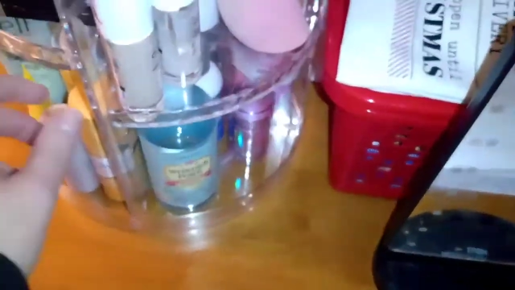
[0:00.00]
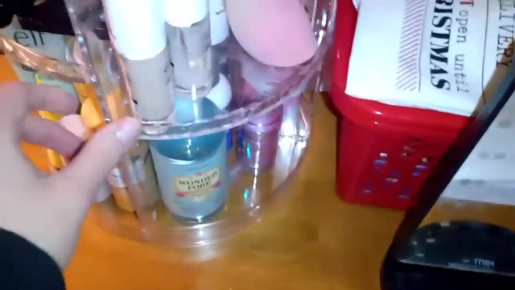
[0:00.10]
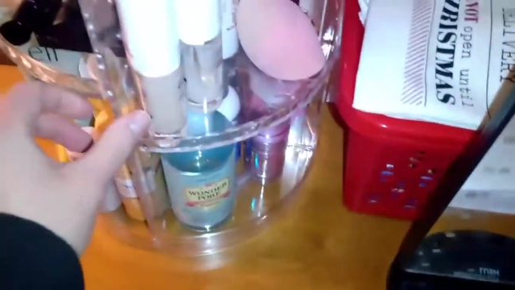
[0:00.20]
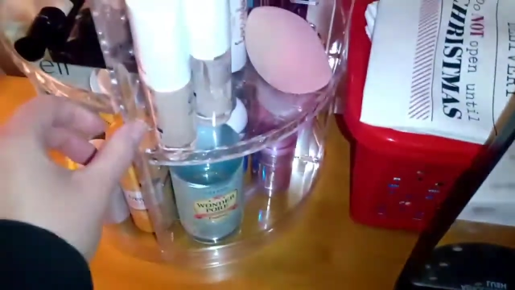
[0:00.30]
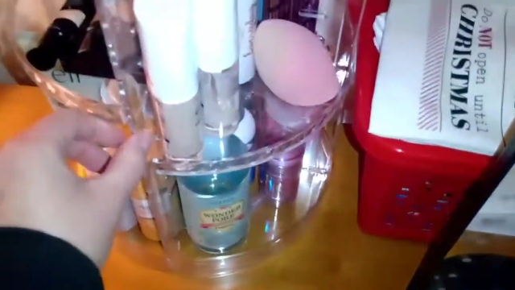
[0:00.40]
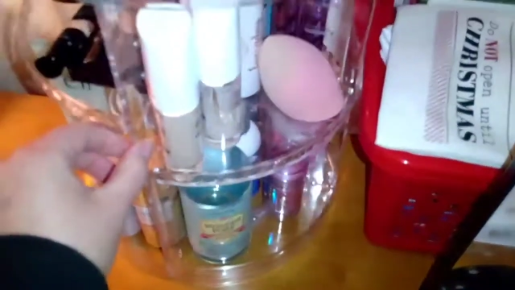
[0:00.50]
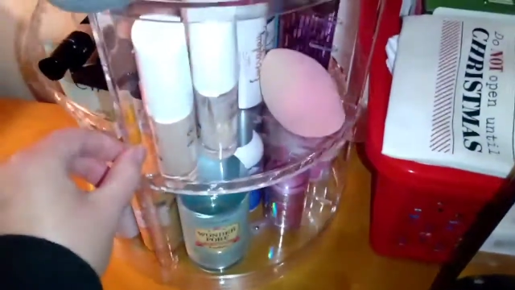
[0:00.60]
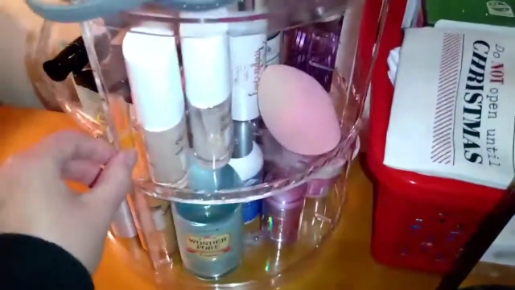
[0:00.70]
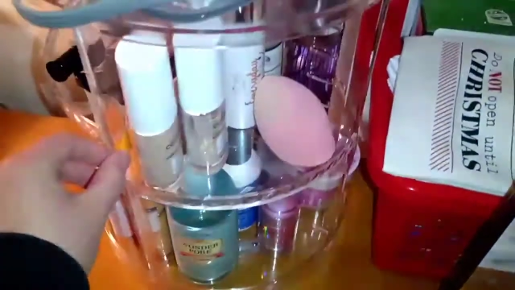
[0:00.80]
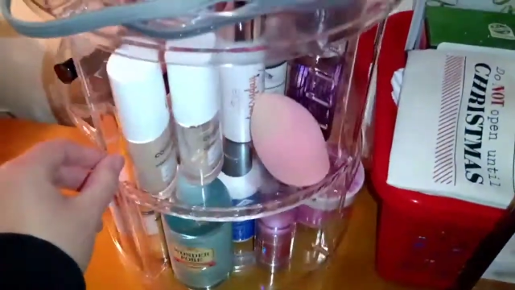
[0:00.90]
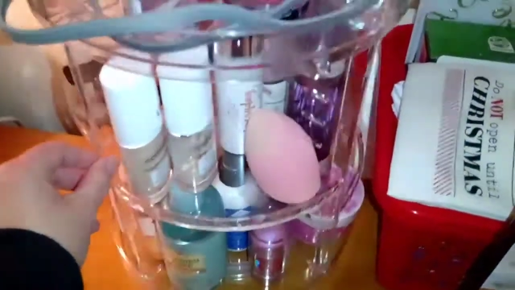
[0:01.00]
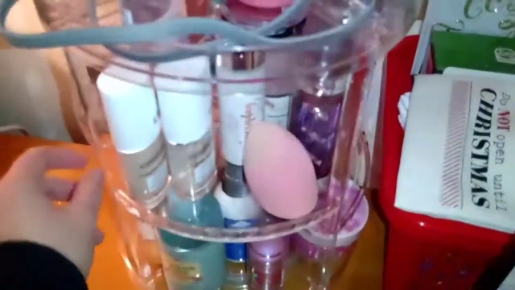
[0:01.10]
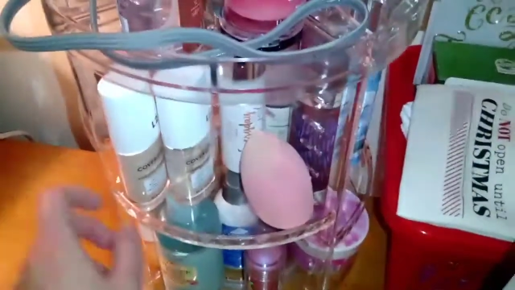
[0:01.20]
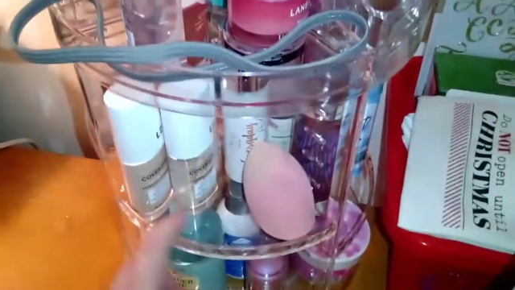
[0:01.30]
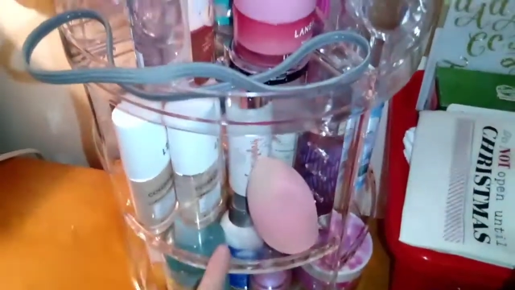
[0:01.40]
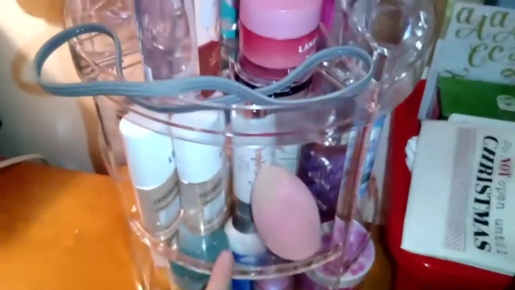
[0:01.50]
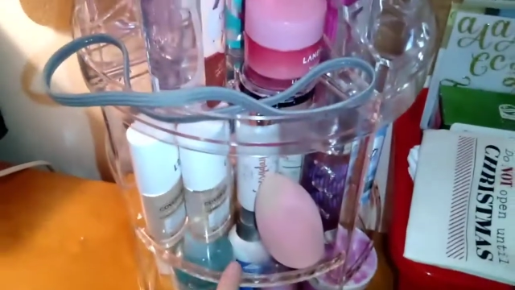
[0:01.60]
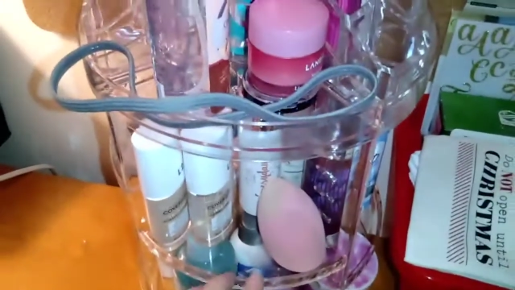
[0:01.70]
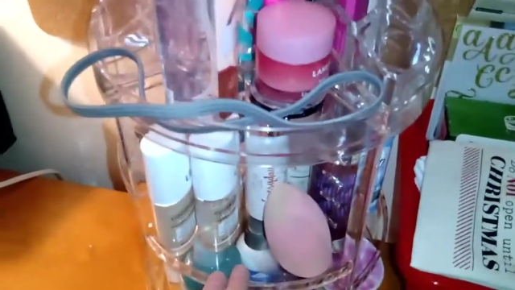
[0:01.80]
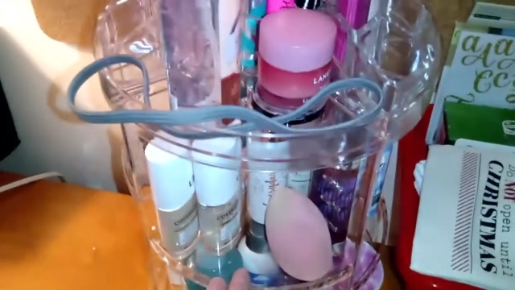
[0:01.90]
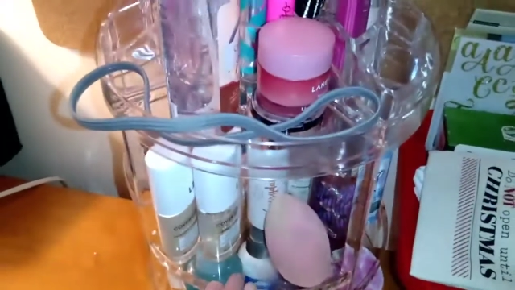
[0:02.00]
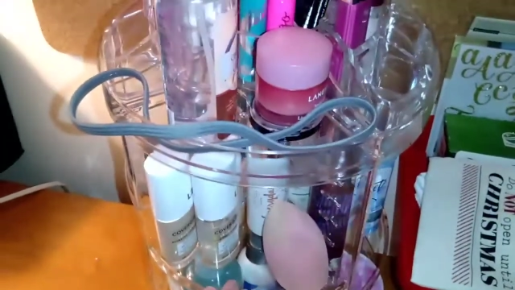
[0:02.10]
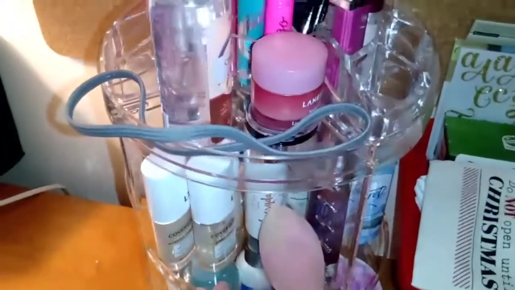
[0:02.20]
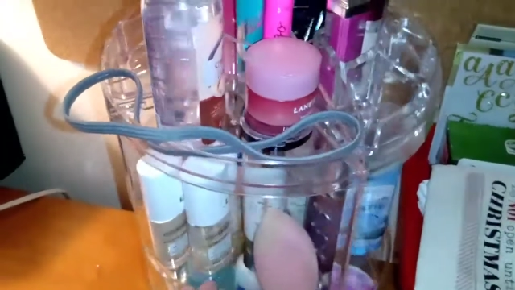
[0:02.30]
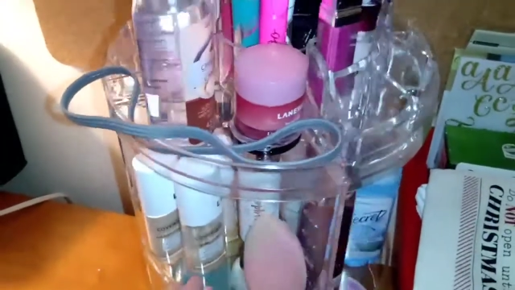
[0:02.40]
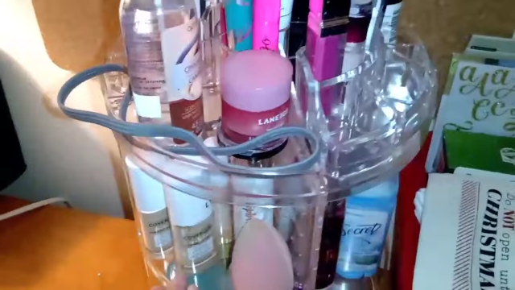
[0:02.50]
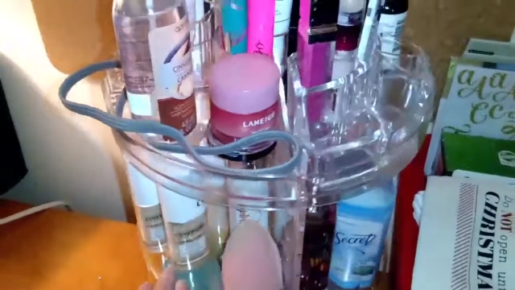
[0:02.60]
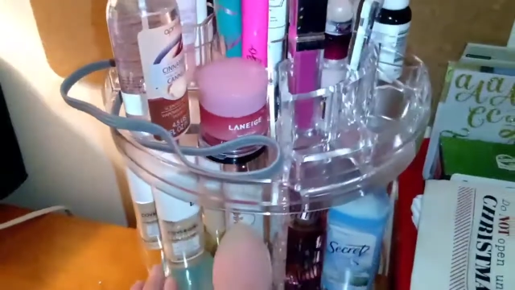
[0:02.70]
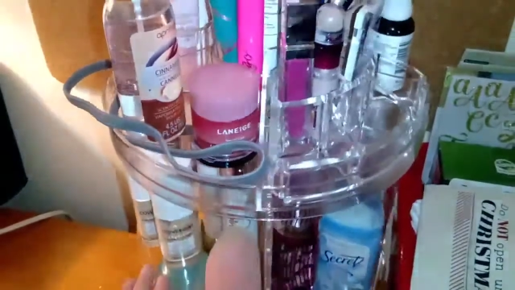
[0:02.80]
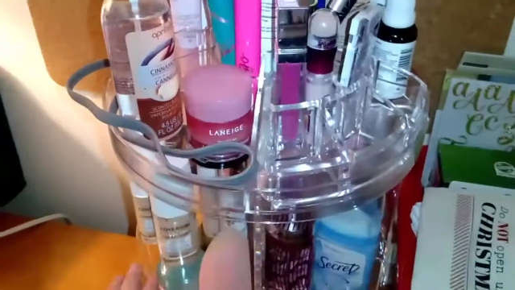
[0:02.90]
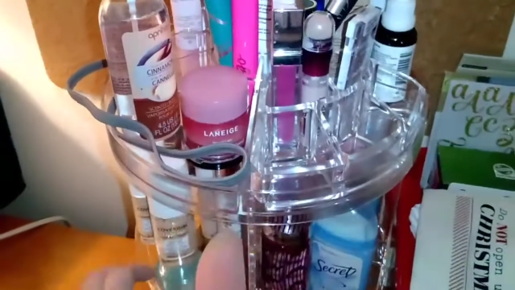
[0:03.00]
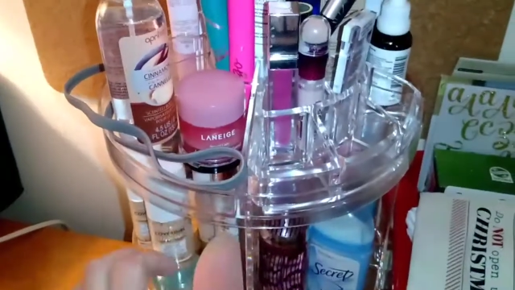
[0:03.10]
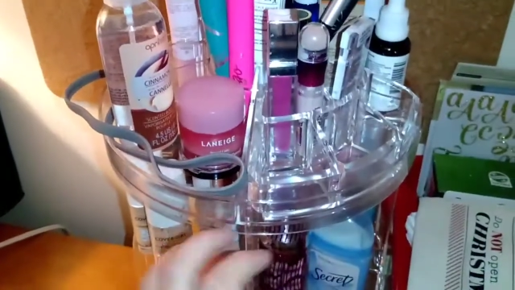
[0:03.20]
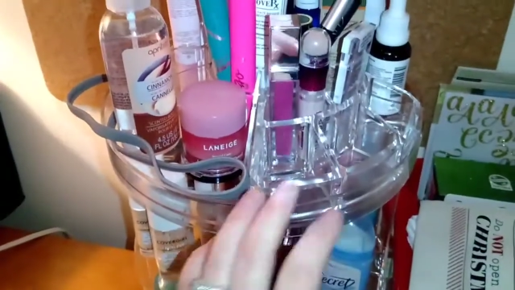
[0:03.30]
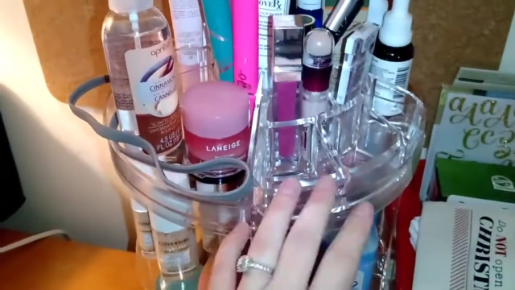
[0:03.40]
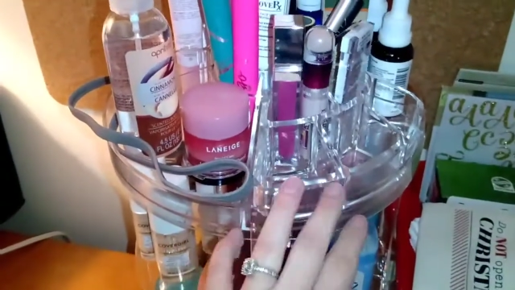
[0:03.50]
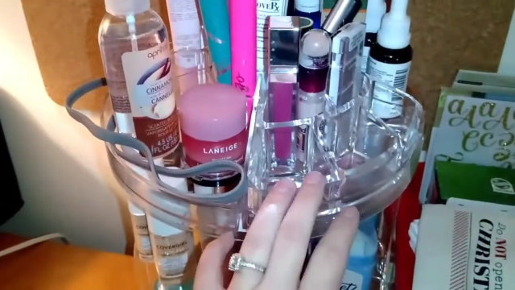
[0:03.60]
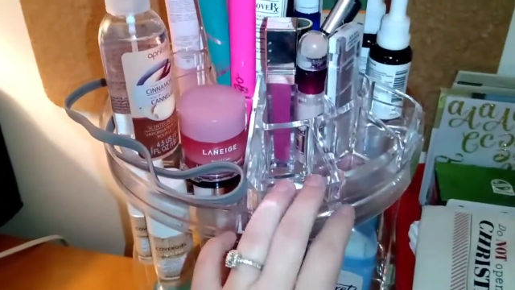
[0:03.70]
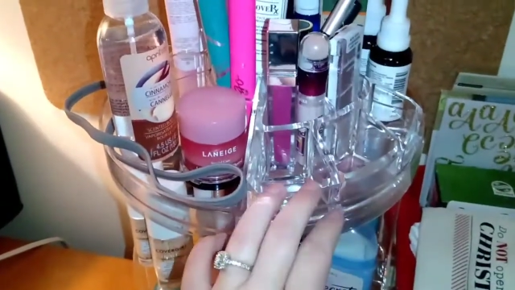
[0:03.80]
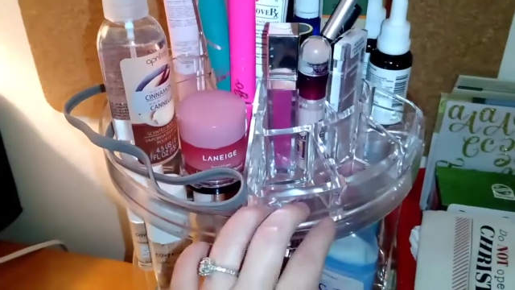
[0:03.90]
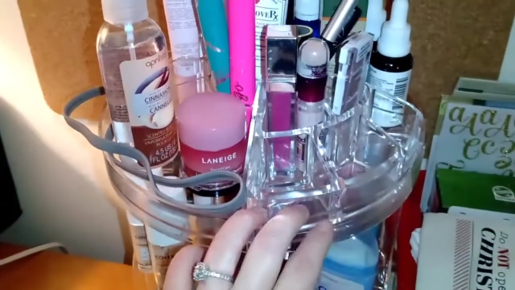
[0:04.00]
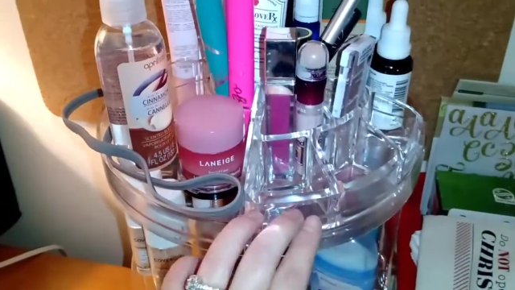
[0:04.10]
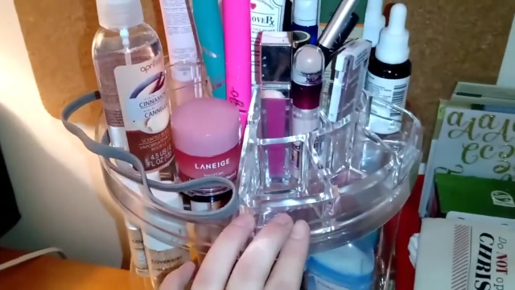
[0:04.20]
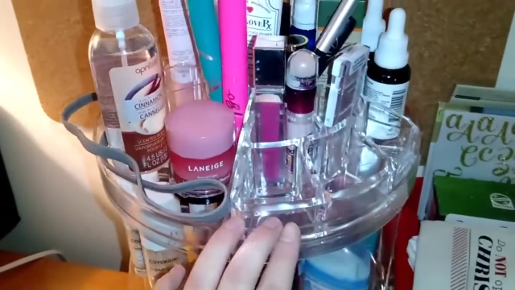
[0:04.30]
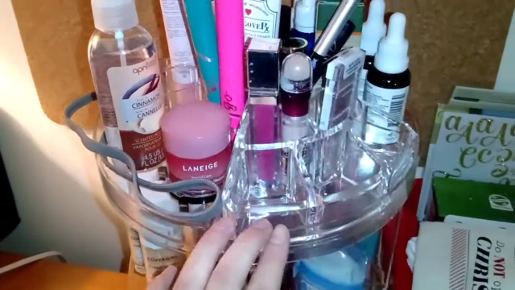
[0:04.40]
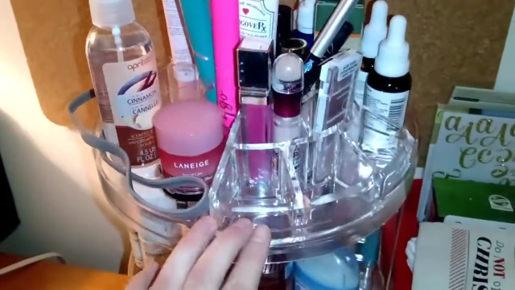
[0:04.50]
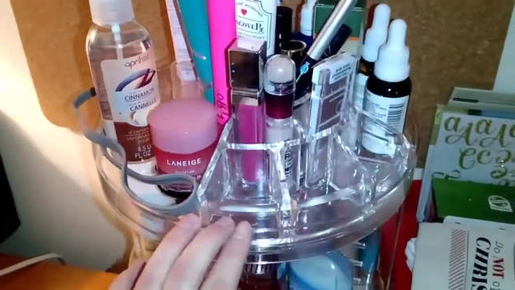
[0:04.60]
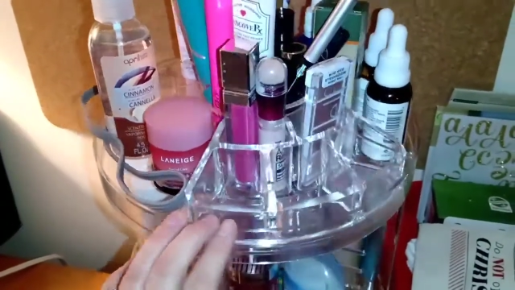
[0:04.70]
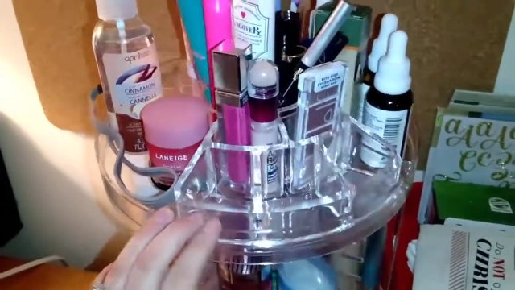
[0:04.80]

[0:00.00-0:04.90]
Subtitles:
(no speaker visible)